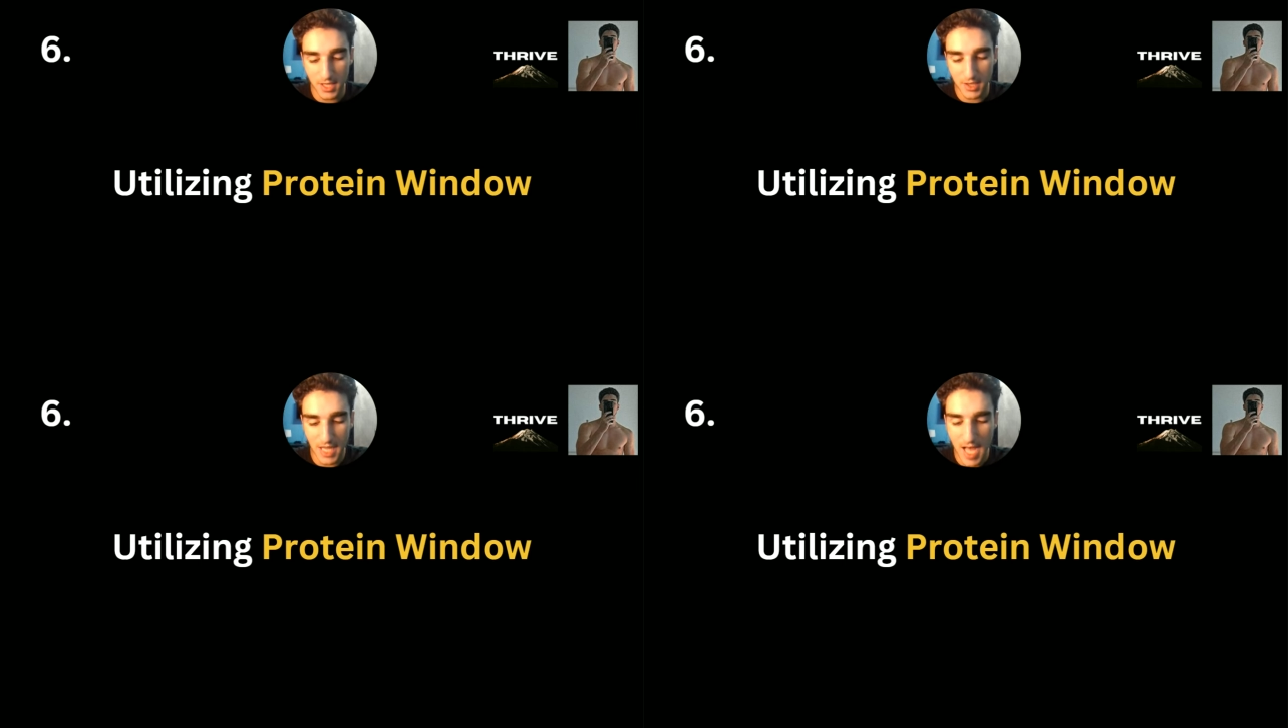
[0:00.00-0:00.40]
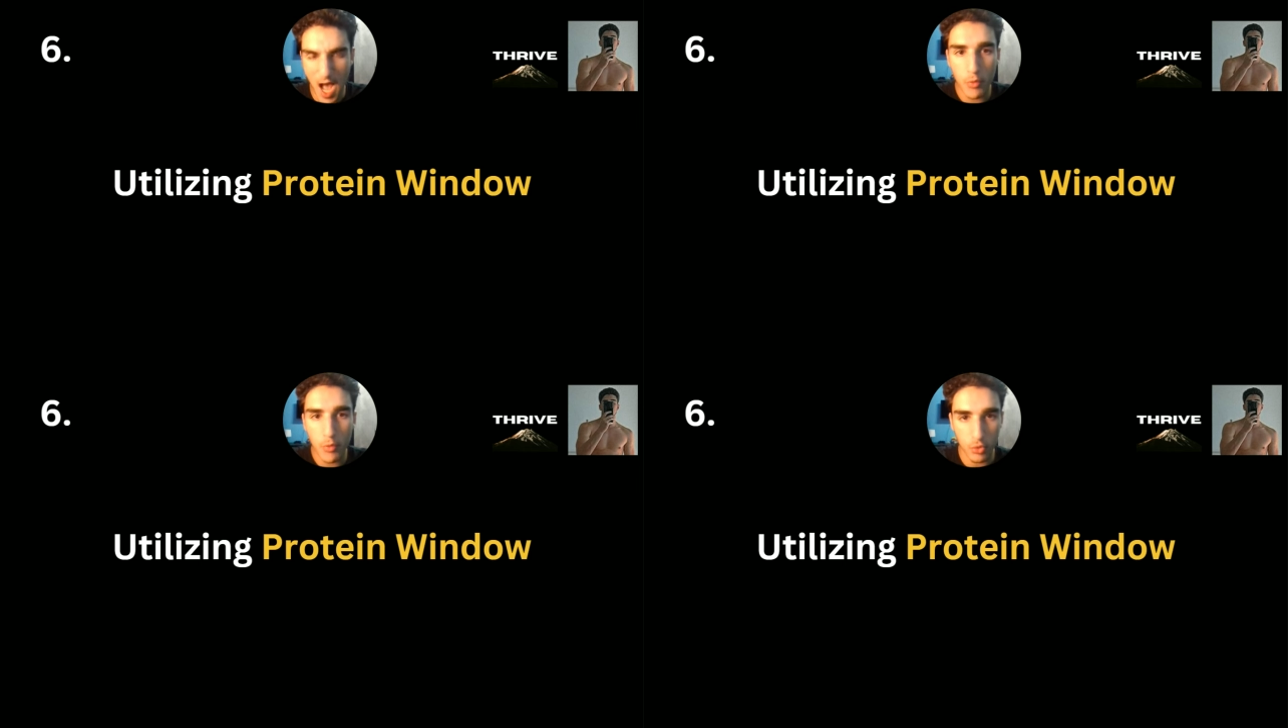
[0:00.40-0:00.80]
In
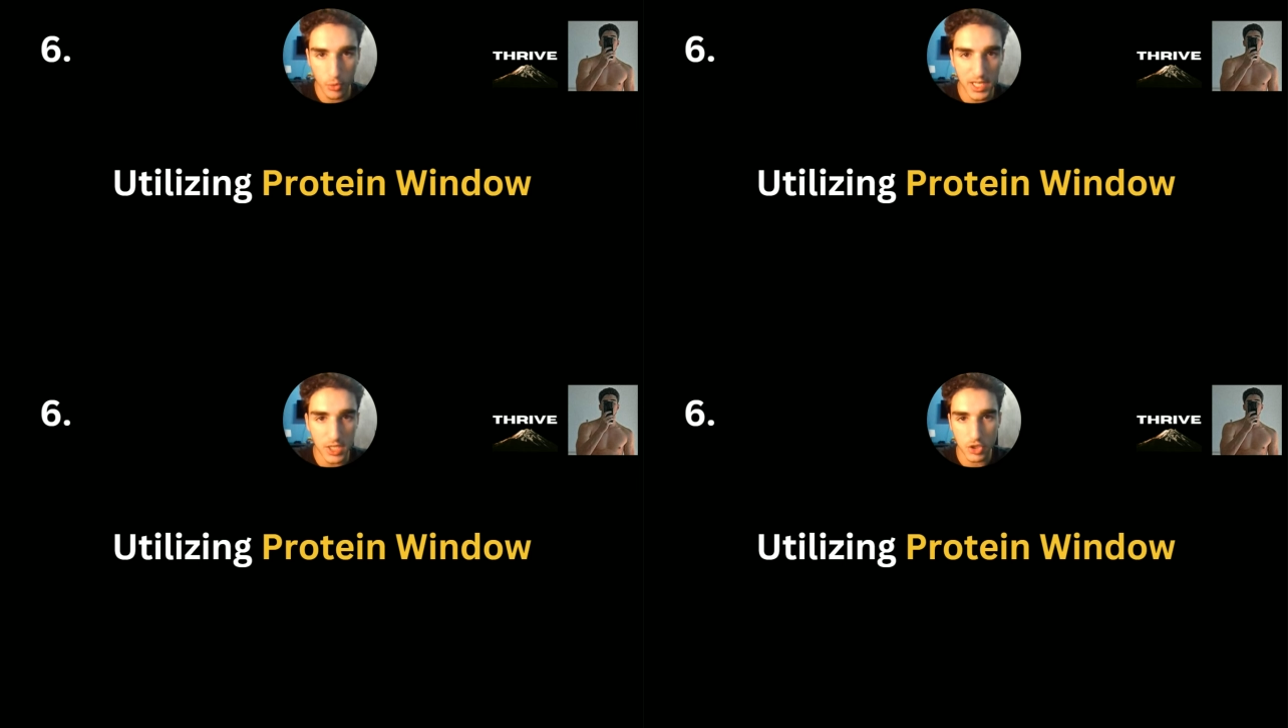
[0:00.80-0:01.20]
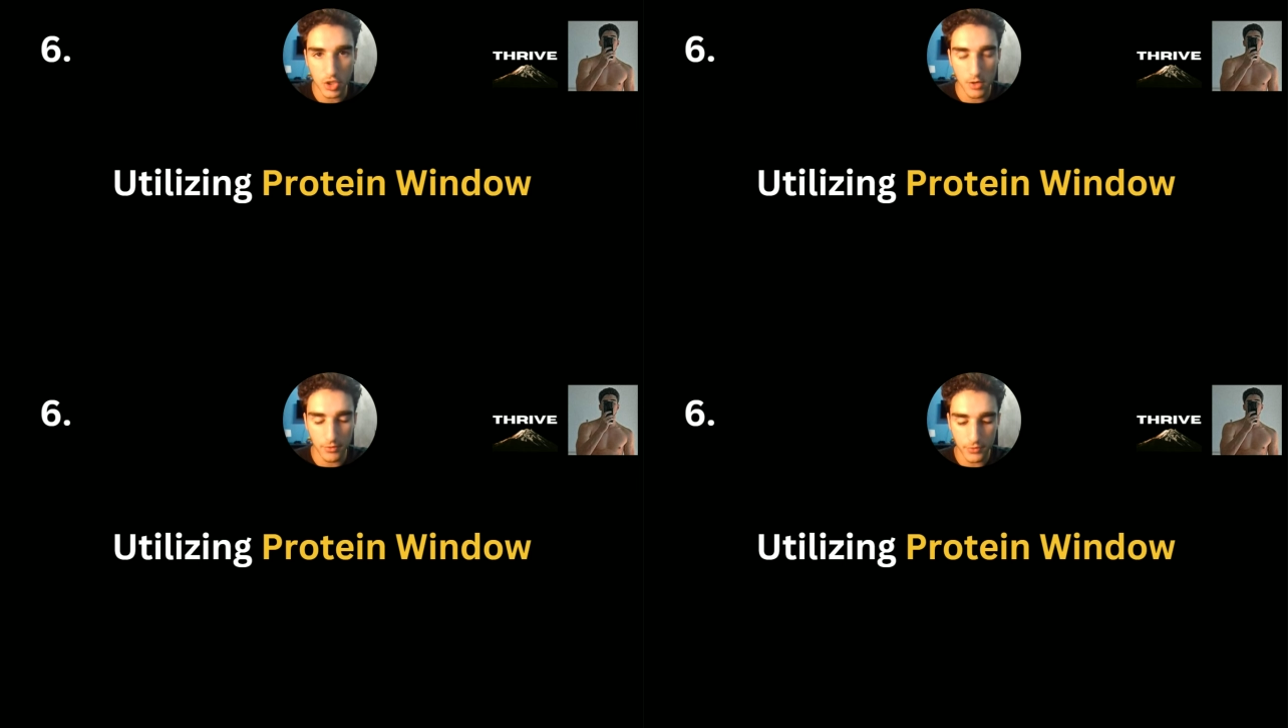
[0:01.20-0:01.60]
that hour
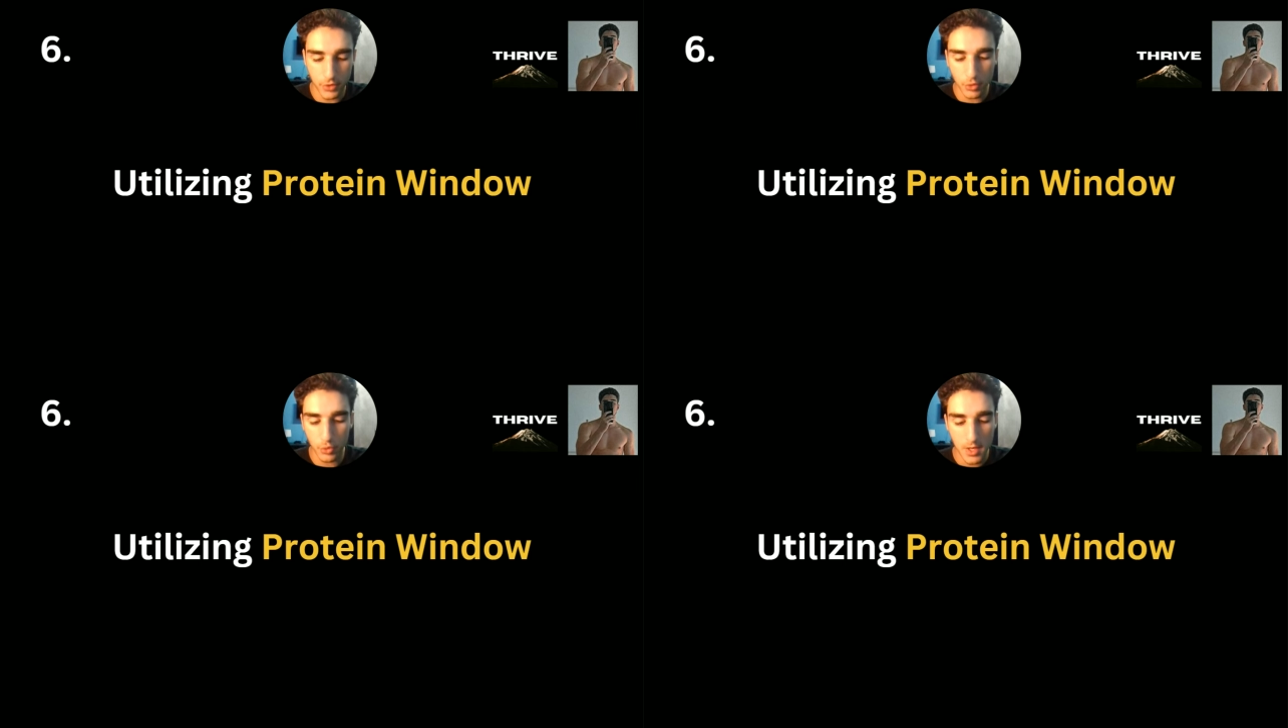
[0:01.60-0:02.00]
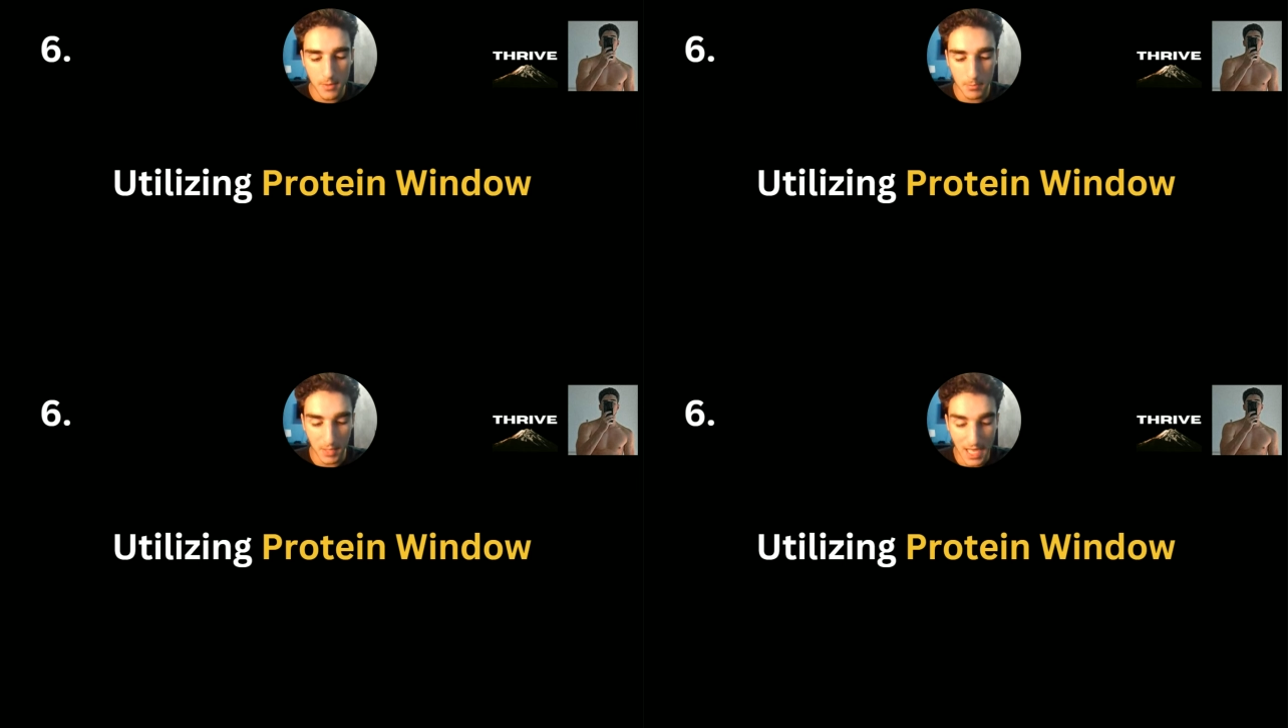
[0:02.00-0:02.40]
range of you,
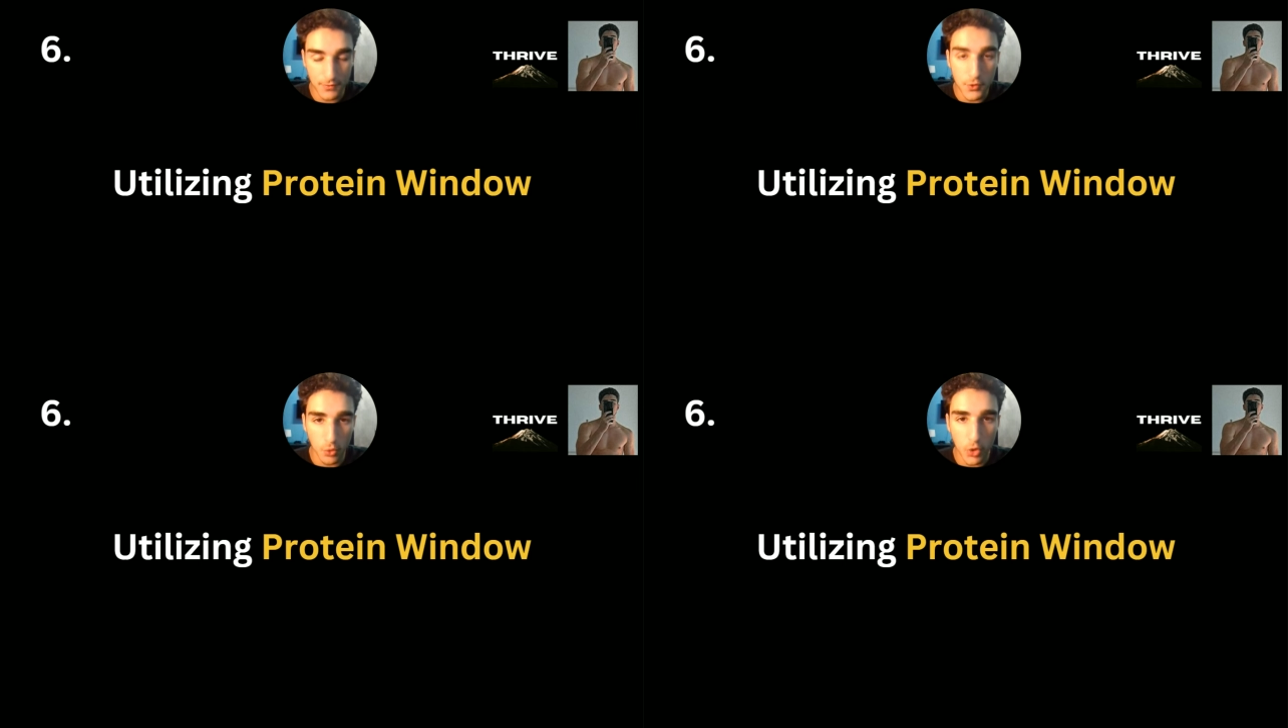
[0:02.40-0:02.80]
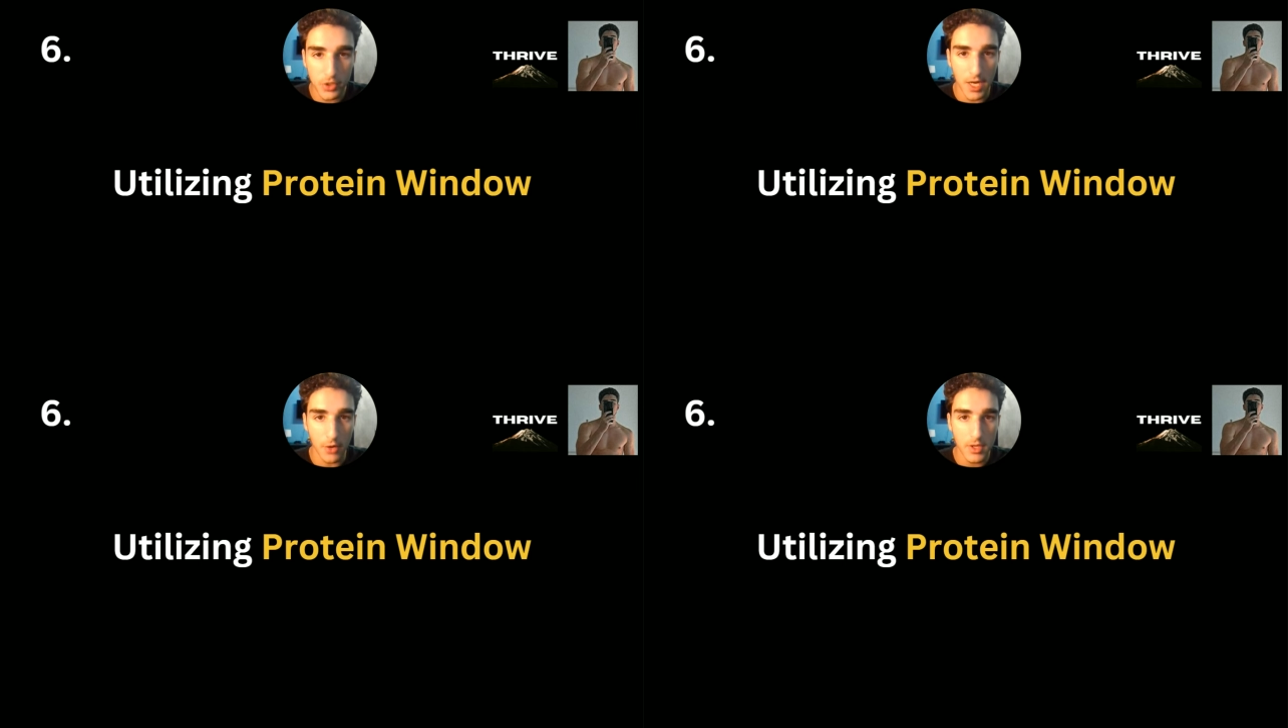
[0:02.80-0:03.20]
like after the
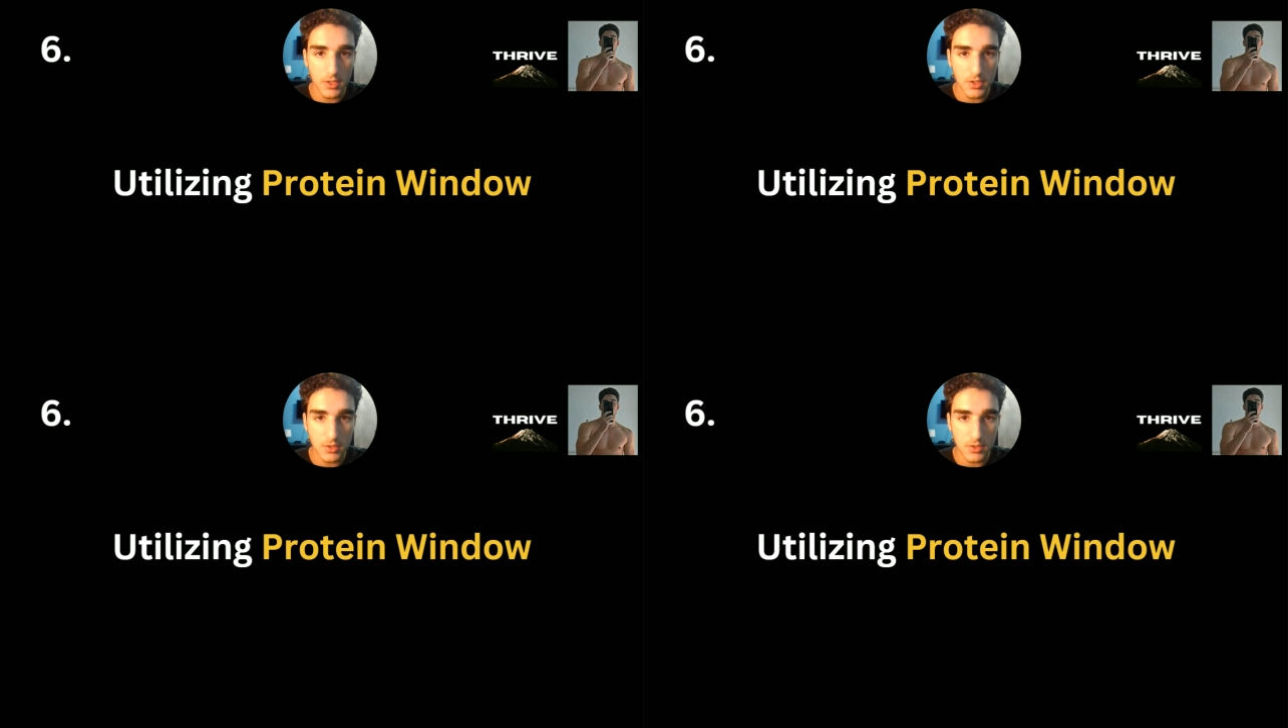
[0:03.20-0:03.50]
workout,